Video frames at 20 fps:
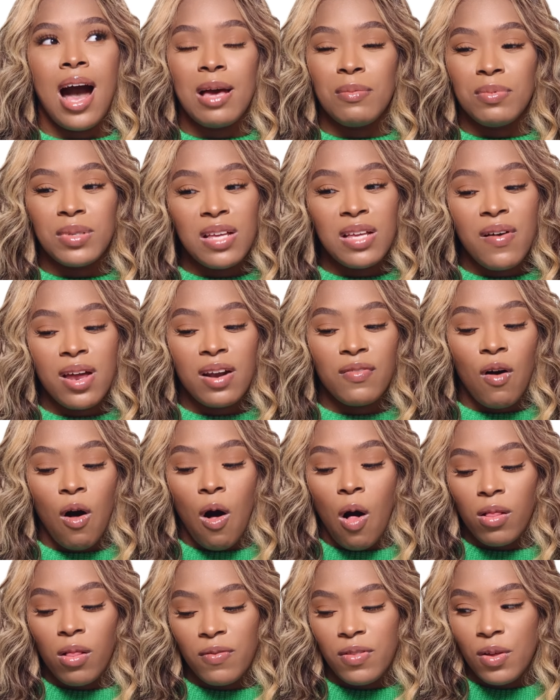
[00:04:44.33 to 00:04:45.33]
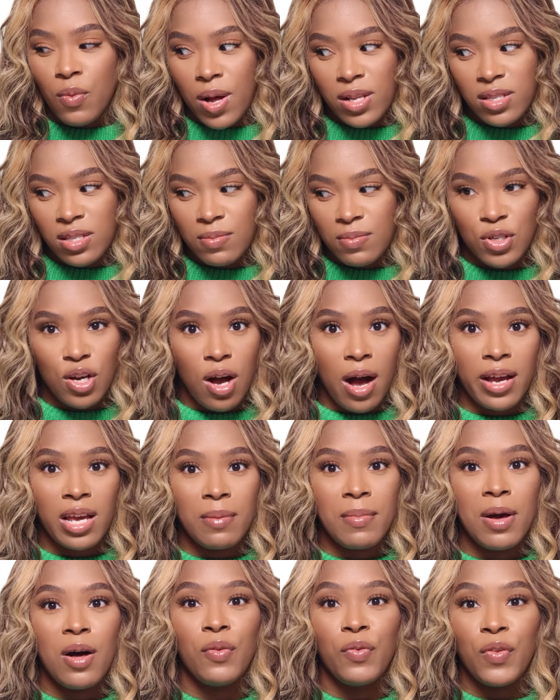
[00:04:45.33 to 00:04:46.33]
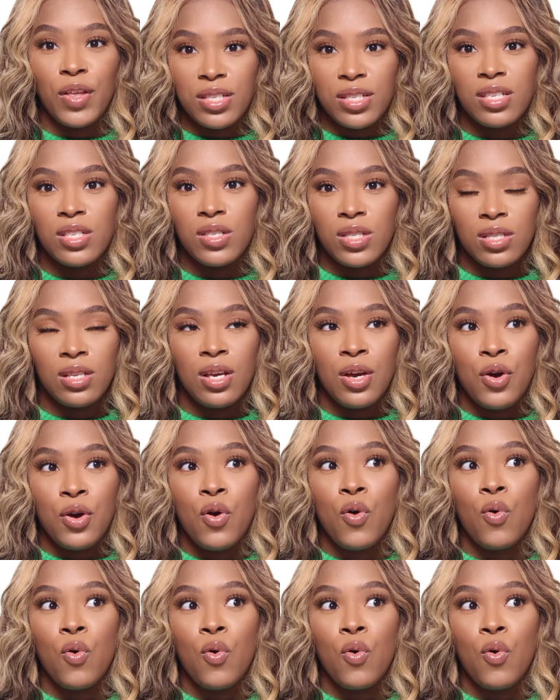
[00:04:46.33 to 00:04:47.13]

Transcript: I believe out of all of the ones I'm talking about, this is